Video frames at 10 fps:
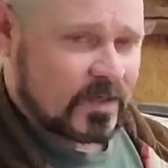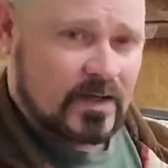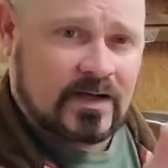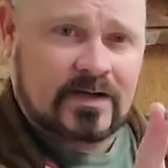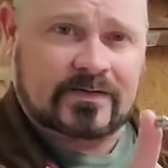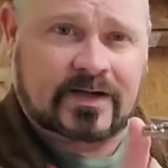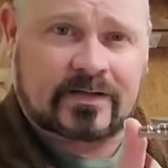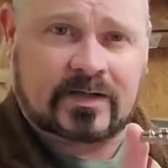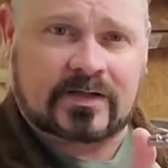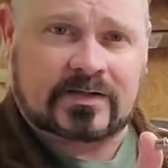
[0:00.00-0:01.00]

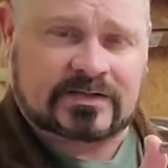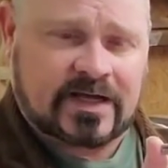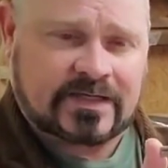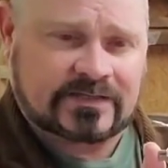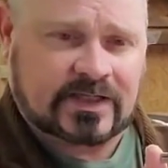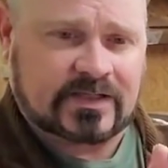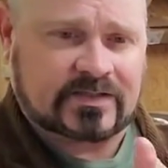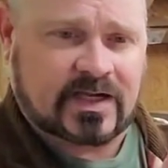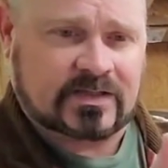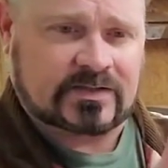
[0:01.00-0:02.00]
Another thing that's nice,
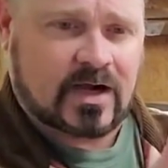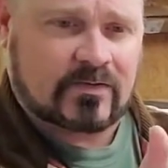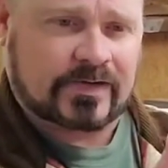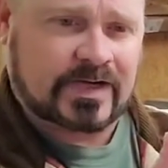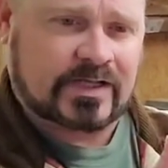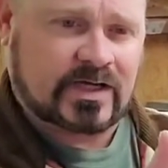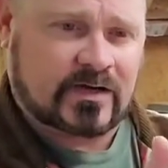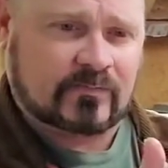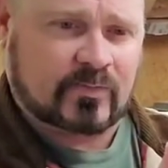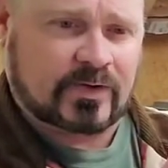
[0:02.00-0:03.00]
it does already
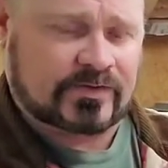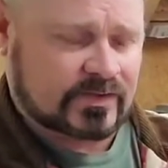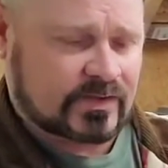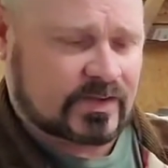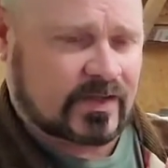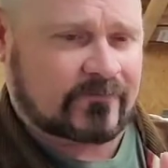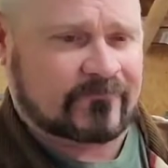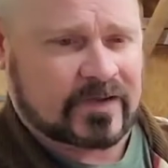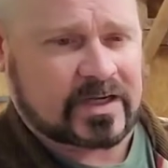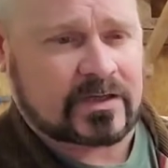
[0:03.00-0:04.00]
come with a
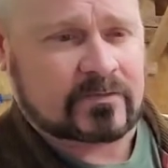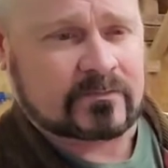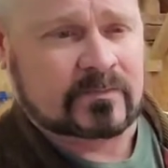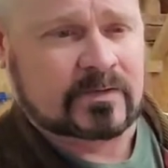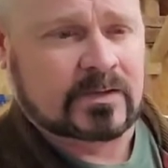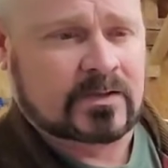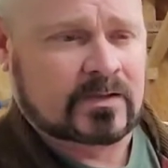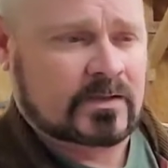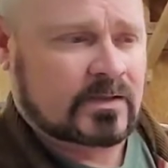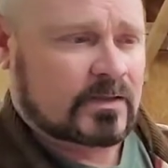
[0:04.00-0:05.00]
fitting.
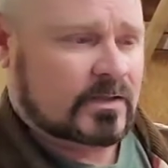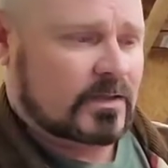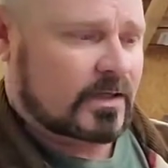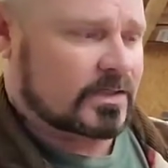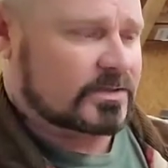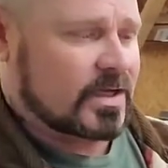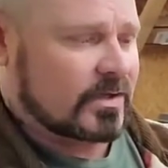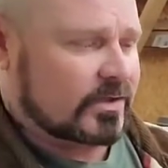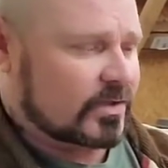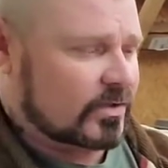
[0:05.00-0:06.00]
As a
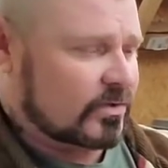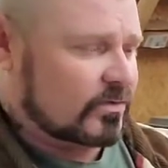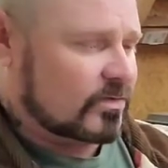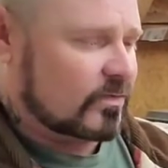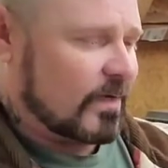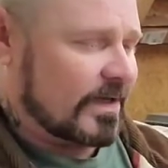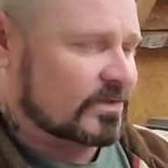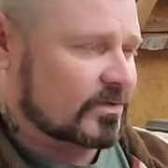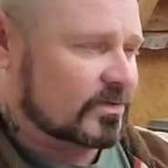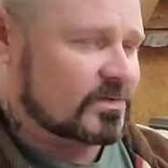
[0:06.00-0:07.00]
lot of you who buy
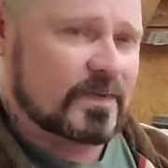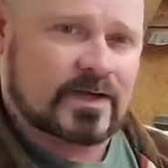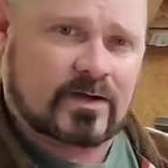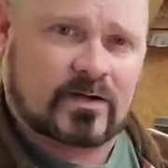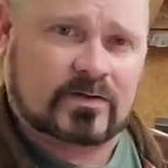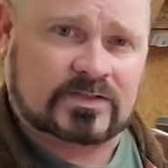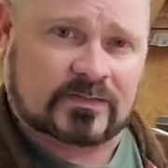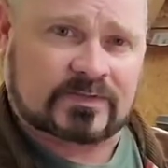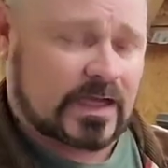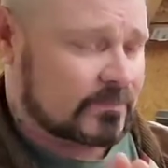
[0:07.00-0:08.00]
tools may know,
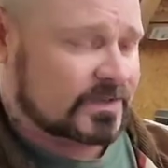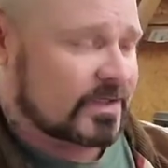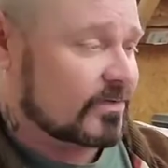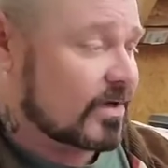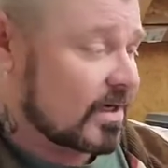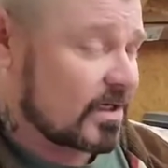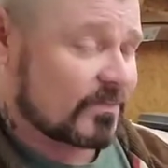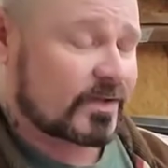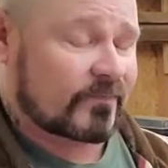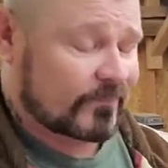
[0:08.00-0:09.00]
sometimes they do not
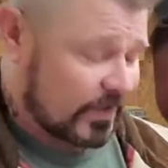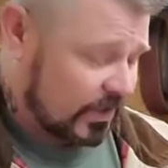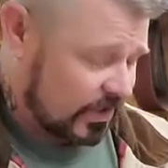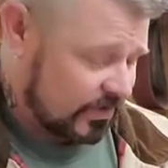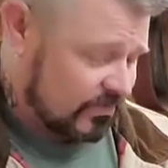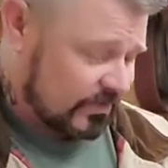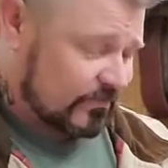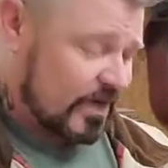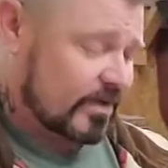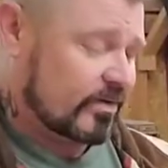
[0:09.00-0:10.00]
come with a fitting, and you have
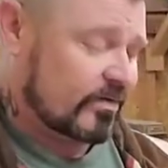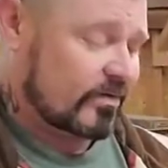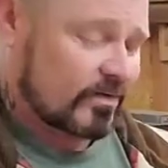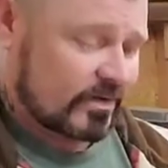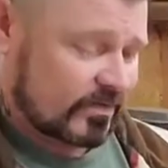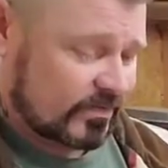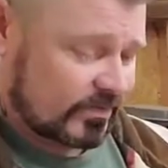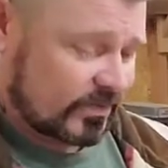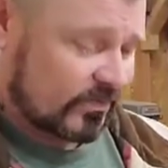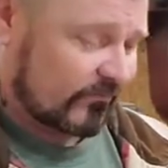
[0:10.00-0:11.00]
to buy your
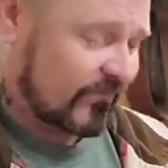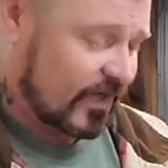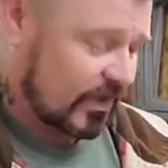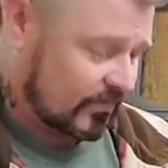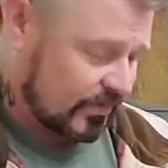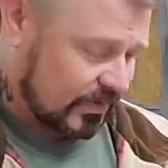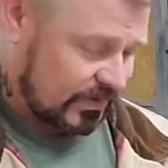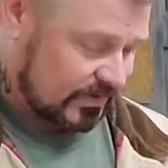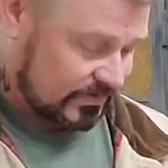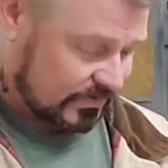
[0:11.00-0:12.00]
own fitting to put in
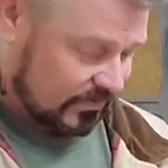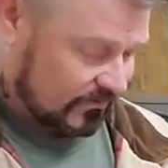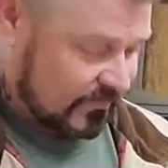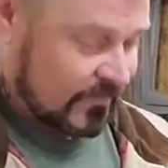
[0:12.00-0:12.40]
there. So